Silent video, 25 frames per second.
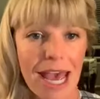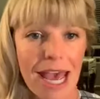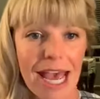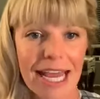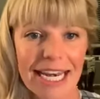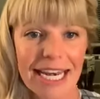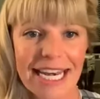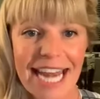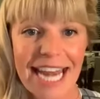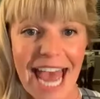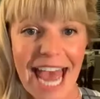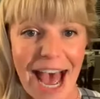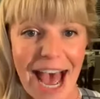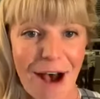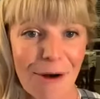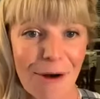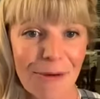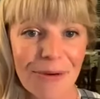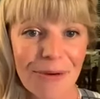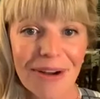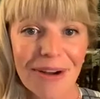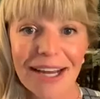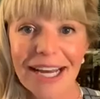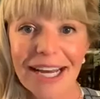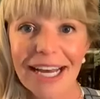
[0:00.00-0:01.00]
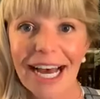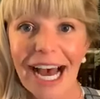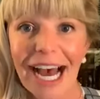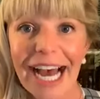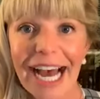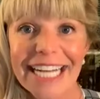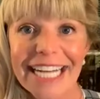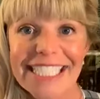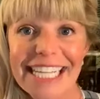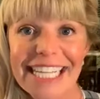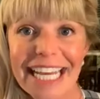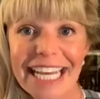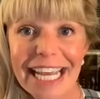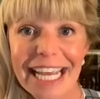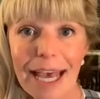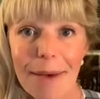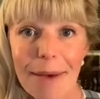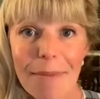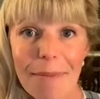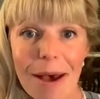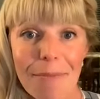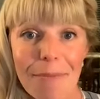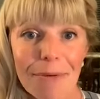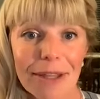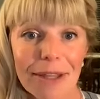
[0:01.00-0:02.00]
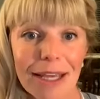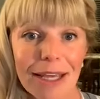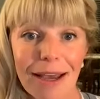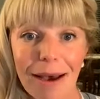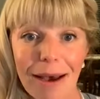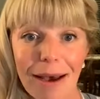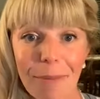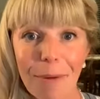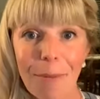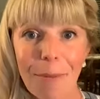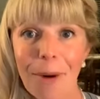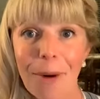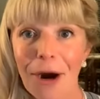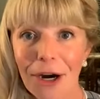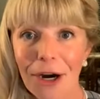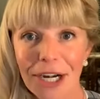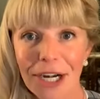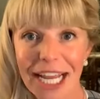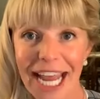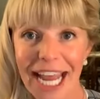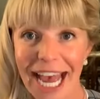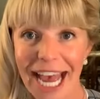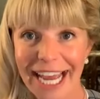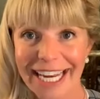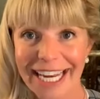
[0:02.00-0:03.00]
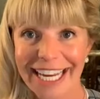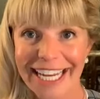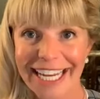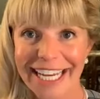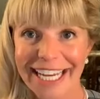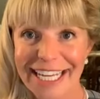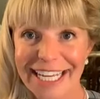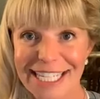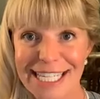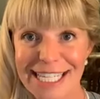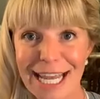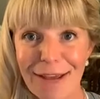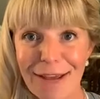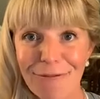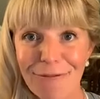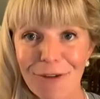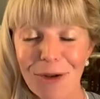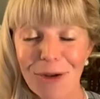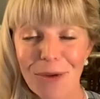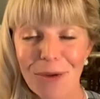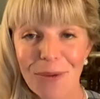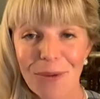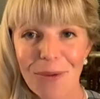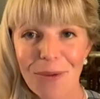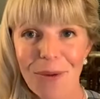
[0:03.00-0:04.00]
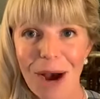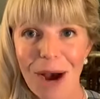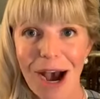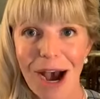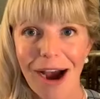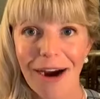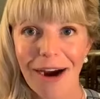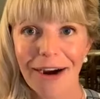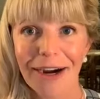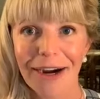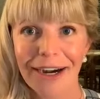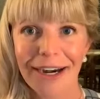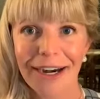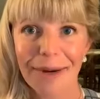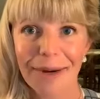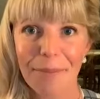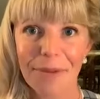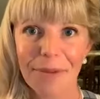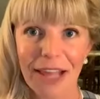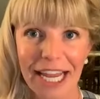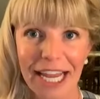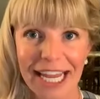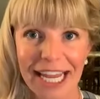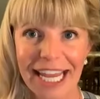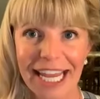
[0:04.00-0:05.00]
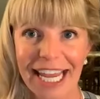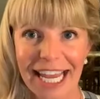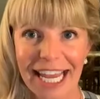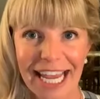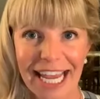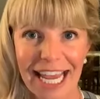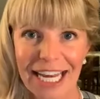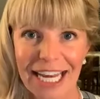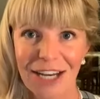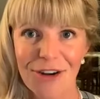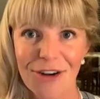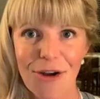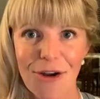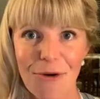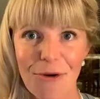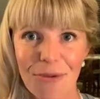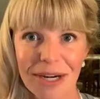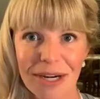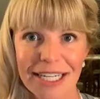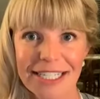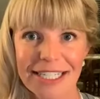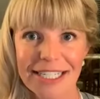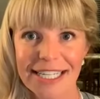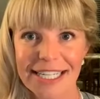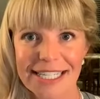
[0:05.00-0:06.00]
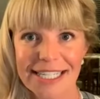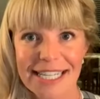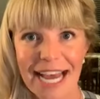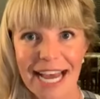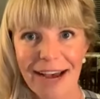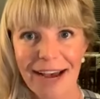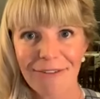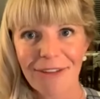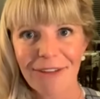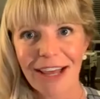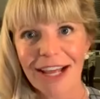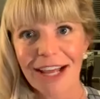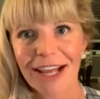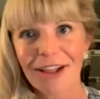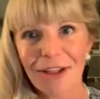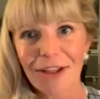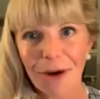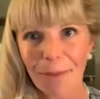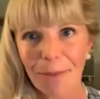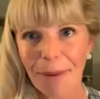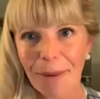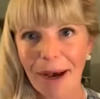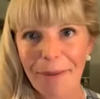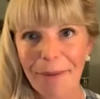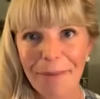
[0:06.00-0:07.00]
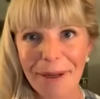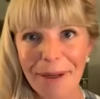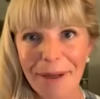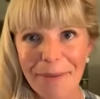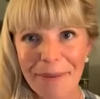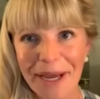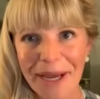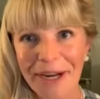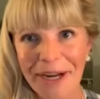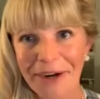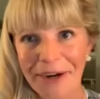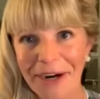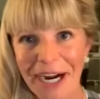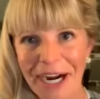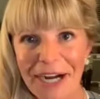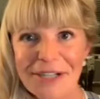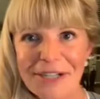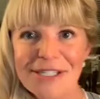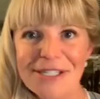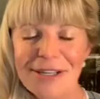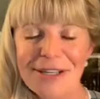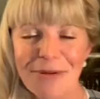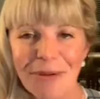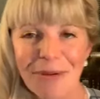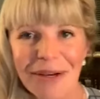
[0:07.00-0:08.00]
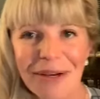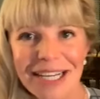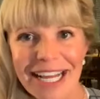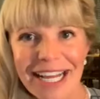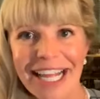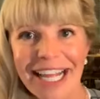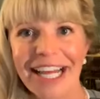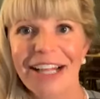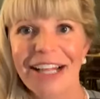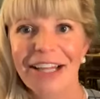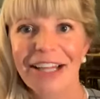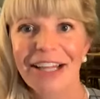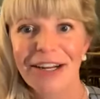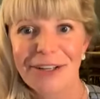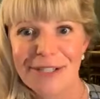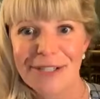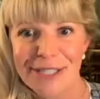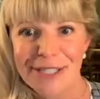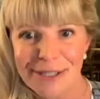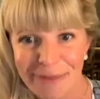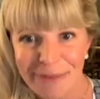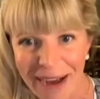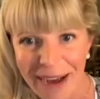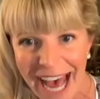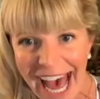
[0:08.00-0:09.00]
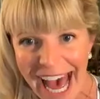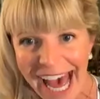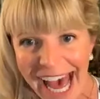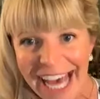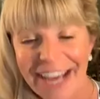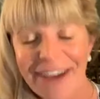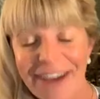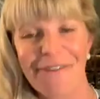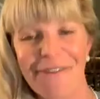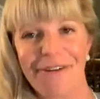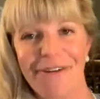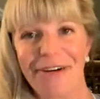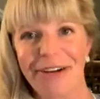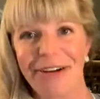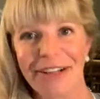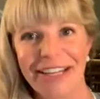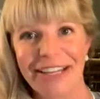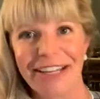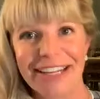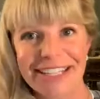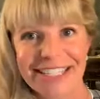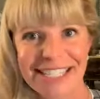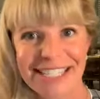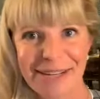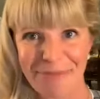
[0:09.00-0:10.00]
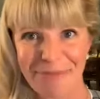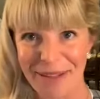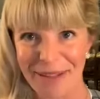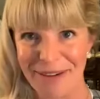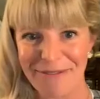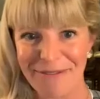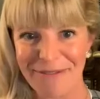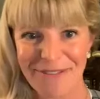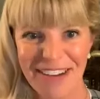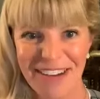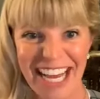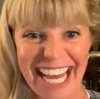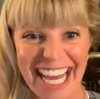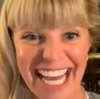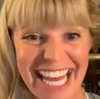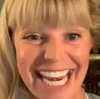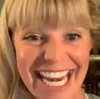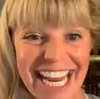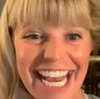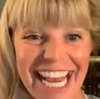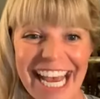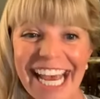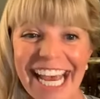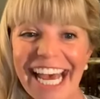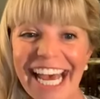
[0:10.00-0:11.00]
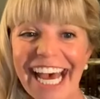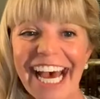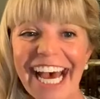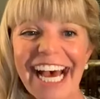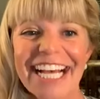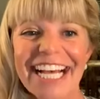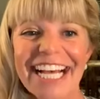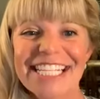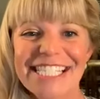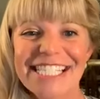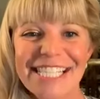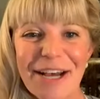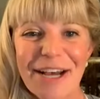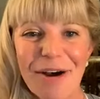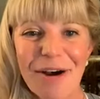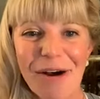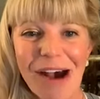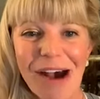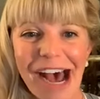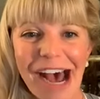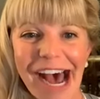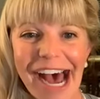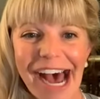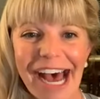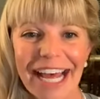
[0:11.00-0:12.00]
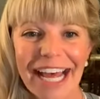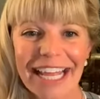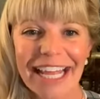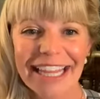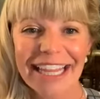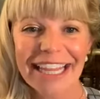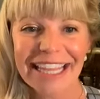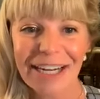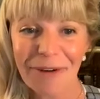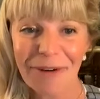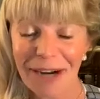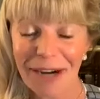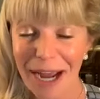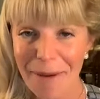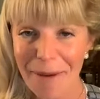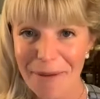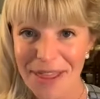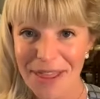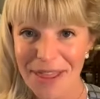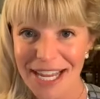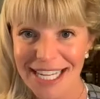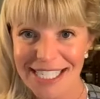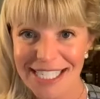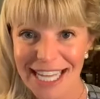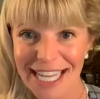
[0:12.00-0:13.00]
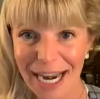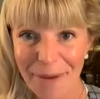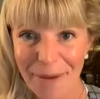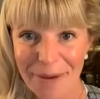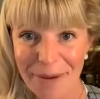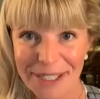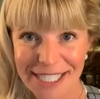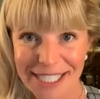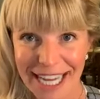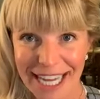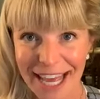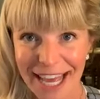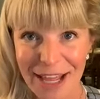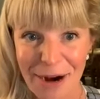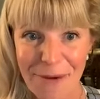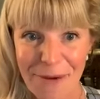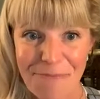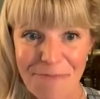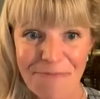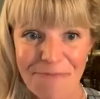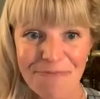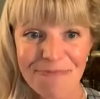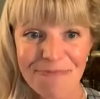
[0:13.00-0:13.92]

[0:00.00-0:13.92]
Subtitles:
Now, I did come up with a couple party ideas. If you are blanking and you don't want to just have like a little pop-up at your house, you want a little swag or a little something fun. So there are a couple things that I put together.